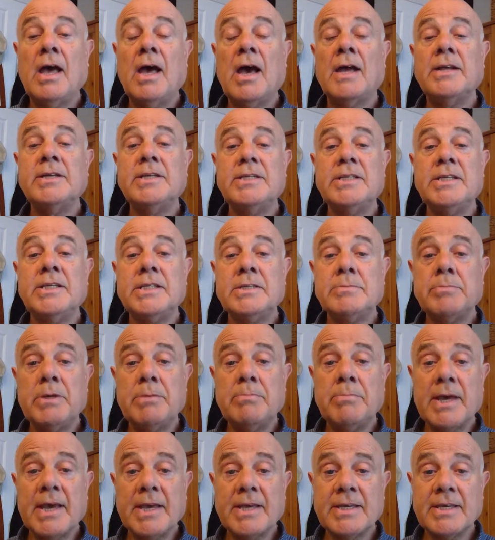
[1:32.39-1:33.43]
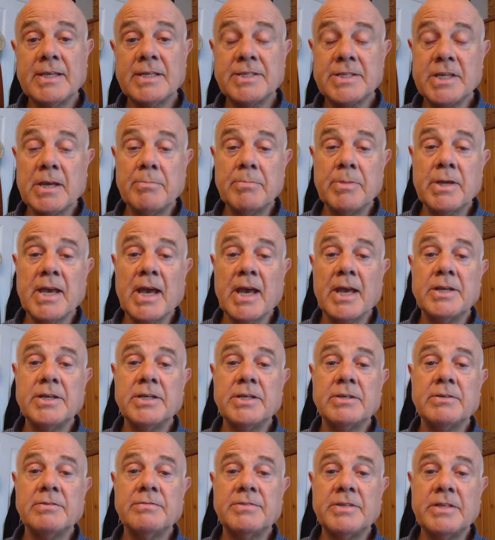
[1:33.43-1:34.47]
And you need to be making some kind
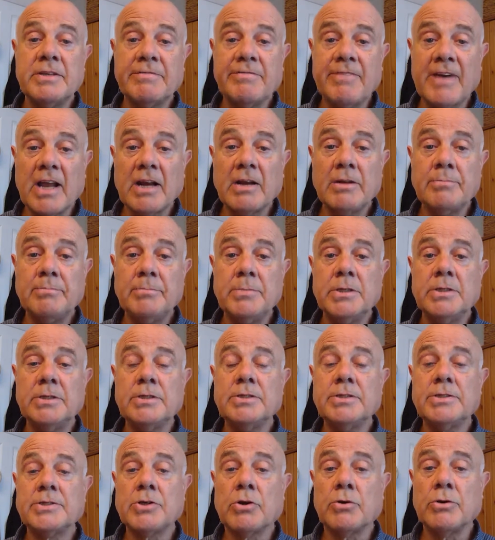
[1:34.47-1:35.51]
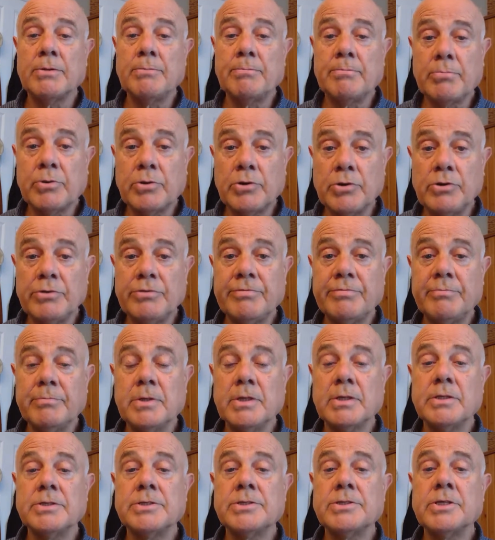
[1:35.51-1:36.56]
of developments or
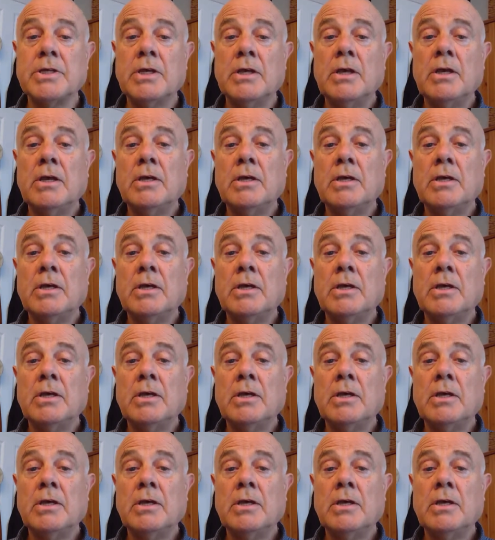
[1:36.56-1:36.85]
improvements